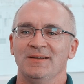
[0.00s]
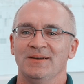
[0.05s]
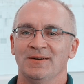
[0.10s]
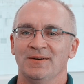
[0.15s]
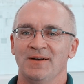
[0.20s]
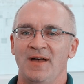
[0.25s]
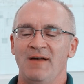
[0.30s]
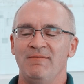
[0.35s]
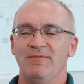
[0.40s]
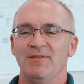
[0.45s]
You
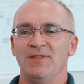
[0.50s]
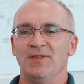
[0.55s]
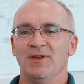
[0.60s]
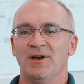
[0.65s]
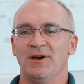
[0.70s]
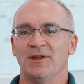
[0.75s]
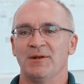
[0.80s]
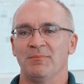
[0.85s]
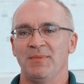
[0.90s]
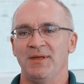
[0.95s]
know, having the
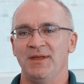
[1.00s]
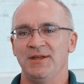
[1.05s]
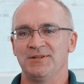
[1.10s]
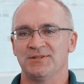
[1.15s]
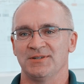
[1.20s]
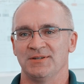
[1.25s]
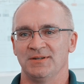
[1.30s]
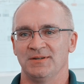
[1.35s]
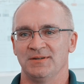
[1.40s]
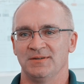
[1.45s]

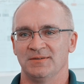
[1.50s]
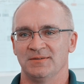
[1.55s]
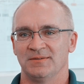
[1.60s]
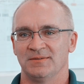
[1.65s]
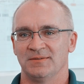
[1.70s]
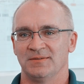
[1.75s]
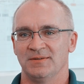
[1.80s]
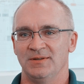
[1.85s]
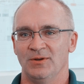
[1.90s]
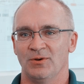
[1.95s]
automation,
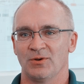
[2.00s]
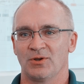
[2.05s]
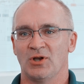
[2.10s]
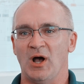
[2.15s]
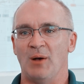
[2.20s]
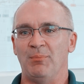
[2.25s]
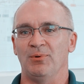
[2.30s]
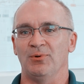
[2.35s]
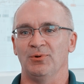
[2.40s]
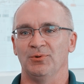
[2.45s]
you know,
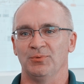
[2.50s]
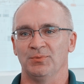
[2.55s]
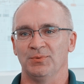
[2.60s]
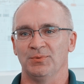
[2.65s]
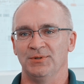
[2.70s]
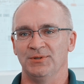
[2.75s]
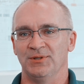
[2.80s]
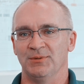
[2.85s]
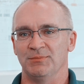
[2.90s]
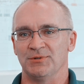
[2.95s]
coupled
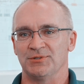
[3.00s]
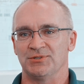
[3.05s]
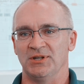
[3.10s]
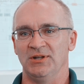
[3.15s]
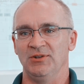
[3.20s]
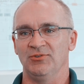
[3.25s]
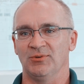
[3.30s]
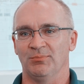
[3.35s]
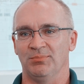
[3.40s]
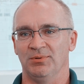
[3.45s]
with the
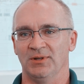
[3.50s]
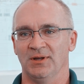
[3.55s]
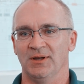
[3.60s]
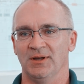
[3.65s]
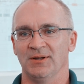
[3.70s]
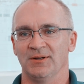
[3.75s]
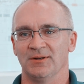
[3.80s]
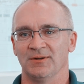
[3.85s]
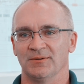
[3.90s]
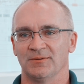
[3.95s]
machine
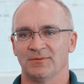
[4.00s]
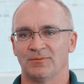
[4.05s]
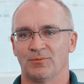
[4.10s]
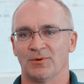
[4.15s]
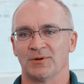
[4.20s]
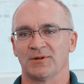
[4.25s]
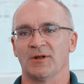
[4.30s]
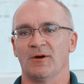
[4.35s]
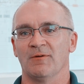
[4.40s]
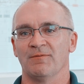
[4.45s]
supplier
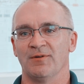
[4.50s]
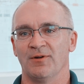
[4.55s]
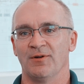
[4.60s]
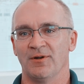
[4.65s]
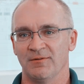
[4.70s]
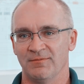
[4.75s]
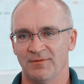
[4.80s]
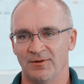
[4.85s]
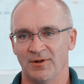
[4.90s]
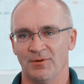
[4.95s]
worked out
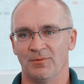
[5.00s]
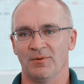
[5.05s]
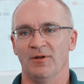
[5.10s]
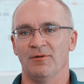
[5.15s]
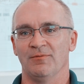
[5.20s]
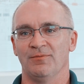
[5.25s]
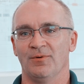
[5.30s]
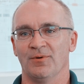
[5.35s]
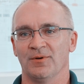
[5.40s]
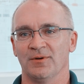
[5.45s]
very, very
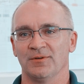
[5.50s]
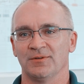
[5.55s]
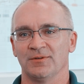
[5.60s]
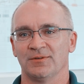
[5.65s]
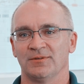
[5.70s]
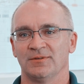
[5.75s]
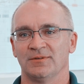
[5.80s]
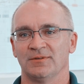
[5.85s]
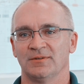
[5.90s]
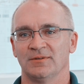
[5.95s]
well for us.
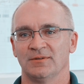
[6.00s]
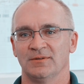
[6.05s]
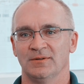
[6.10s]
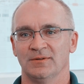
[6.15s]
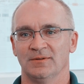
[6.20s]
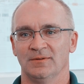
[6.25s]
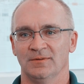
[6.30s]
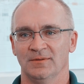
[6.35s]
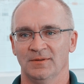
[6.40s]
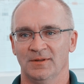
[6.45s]
You
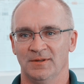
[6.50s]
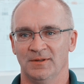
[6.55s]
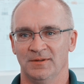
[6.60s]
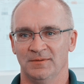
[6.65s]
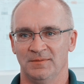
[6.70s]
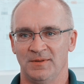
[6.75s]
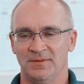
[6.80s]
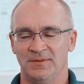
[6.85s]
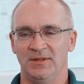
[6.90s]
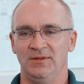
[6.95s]
know, the
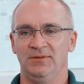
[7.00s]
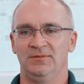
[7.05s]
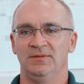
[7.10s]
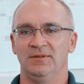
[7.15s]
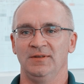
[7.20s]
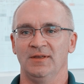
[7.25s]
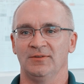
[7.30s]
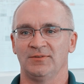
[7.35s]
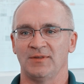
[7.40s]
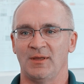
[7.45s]

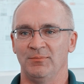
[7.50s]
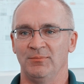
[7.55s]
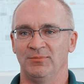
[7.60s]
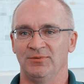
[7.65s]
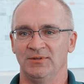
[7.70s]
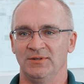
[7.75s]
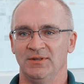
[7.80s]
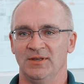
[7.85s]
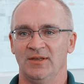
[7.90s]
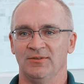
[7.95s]
DCS
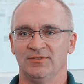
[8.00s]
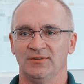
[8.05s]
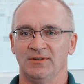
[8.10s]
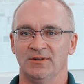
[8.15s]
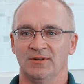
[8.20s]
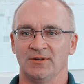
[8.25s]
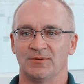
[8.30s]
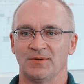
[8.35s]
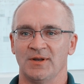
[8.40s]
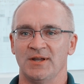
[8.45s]
MCS
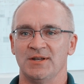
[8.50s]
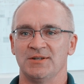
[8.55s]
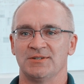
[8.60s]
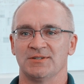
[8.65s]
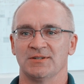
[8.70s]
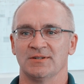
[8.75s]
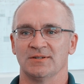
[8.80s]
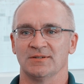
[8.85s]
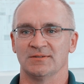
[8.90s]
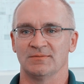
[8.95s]

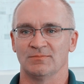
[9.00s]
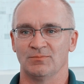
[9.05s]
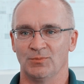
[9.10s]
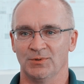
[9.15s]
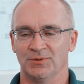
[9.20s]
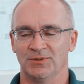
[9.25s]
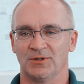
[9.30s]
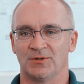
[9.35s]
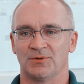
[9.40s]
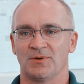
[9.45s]
integration
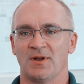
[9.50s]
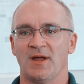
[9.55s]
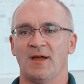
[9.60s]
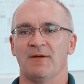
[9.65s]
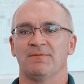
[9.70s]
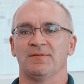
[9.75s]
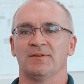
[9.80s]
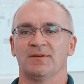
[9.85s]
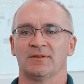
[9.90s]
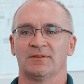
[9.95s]
with the
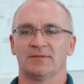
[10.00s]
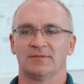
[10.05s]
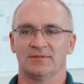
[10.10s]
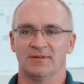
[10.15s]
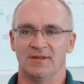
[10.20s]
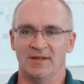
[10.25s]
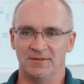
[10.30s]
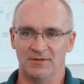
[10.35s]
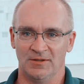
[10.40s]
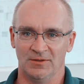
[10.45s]
graphics
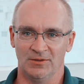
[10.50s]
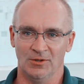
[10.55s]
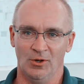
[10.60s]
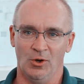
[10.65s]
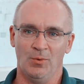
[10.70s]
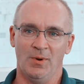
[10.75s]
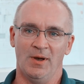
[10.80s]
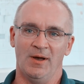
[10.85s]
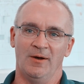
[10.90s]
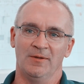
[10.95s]
and the
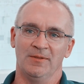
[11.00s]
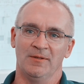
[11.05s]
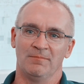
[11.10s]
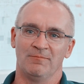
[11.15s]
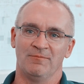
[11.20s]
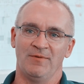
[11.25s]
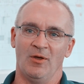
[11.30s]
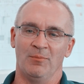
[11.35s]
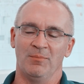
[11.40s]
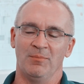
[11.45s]
know-how that
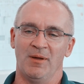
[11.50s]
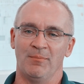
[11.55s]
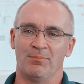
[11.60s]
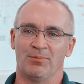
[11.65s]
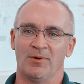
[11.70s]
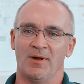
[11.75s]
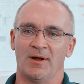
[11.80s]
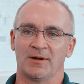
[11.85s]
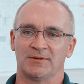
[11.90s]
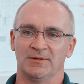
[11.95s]
Valmet
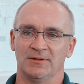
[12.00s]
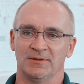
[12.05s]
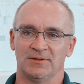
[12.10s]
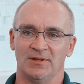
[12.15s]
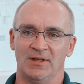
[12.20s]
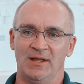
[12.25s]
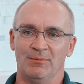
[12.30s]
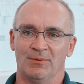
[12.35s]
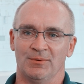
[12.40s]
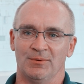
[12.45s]
brought to the
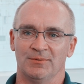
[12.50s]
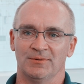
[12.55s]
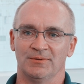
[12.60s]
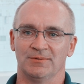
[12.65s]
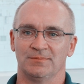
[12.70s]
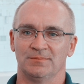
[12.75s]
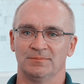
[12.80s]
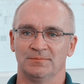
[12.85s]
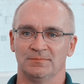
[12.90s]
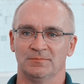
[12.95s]
table was,
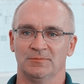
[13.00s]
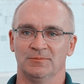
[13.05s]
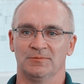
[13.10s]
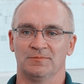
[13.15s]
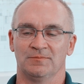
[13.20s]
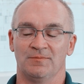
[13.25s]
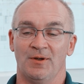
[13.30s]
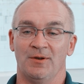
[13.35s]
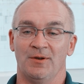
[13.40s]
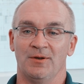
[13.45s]
was
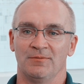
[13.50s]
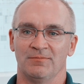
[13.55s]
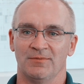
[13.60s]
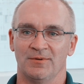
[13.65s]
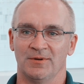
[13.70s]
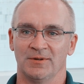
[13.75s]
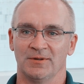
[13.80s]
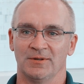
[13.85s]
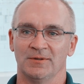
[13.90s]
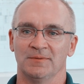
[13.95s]
very,
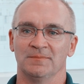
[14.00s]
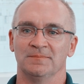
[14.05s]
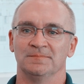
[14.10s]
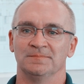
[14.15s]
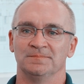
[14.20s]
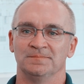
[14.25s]
very good.